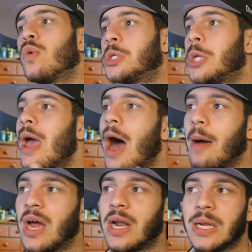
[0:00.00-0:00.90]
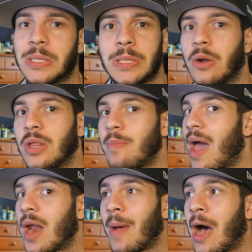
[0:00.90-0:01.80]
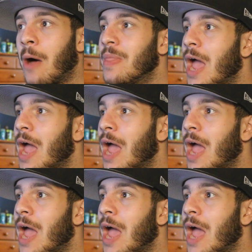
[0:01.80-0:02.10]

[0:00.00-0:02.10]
which I'm not necessarily mad about.